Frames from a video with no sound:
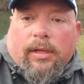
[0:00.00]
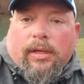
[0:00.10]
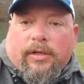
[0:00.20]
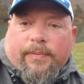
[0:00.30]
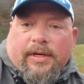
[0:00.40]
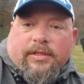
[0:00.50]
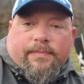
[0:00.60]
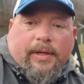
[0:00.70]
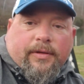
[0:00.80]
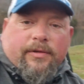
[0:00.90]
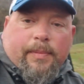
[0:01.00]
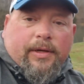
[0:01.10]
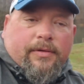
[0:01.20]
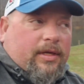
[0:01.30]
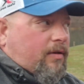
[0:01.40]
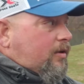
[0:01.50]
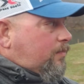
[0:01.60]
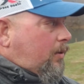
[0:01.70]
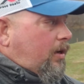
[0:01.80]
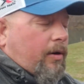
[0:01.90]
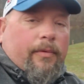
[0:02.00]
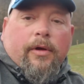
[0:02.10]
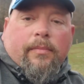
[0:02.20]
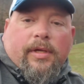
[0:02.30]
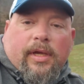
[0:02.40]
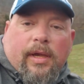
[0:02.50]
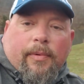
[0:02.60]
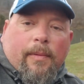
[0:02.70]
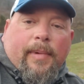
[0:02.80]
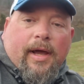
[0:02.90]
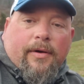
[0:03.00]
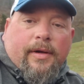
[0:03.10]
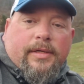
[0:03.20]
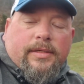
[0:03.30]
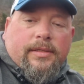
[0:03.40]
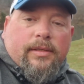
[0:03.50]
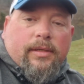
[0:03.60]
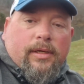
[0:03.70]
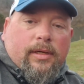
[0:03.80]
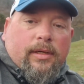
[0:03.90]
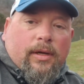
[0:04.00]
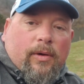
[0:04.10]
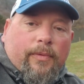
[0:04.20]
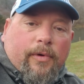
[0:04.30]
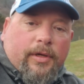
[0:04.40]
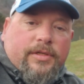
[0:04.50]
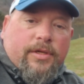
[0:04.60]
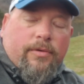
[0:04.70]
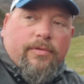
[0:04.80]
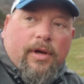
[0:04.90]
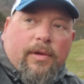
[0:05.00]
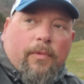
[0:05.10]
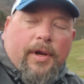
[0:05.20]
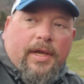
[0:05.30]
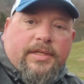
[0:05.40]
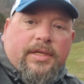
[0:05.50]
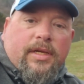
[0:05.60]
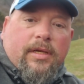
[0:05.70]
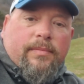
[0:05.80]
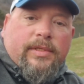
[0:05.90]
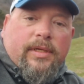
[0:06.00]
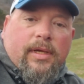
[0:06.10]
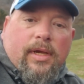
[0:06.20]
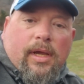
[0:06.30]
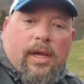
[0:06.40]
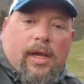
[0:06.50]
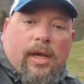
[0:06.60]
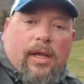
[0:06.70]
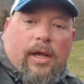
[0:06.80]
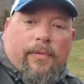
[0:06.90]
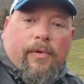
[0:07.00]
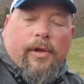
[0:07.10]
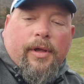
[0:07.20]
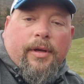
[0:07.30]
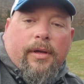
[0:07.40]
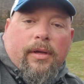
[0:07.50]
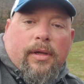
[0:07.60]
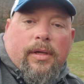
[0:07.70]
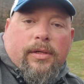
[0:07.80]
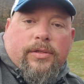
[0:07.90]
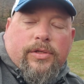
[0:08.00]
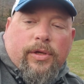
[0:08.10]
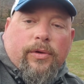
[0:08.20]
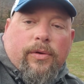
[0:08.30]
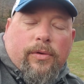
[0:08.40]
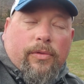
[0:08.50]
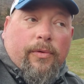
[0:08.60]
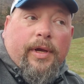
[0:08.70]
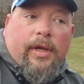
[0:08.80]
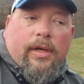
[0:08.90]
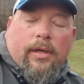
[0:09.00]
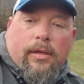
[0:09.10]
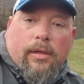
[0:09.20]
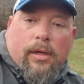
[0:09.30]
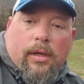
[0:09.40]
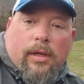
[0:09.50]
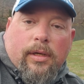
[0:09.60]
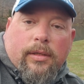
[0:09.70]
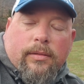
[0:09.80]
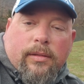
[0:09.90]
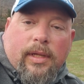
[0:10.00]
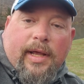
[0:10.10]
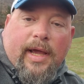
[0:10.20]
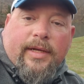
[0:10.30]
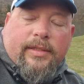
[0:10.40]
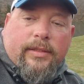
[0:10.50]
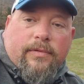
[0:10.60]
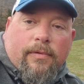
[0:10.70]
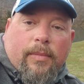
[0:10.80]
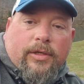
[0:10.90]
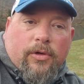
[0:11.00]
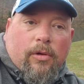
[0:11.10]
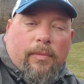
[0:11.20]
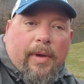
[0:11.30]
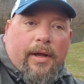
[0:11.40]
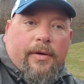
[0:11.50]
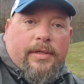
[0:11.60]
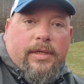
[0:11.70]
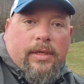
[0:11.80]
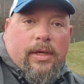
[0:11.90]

Express has built this boat to give us plenty of room to keep our batteries. I run 2 31 AGMs, and I run 3 lead acids for my trolling batteries.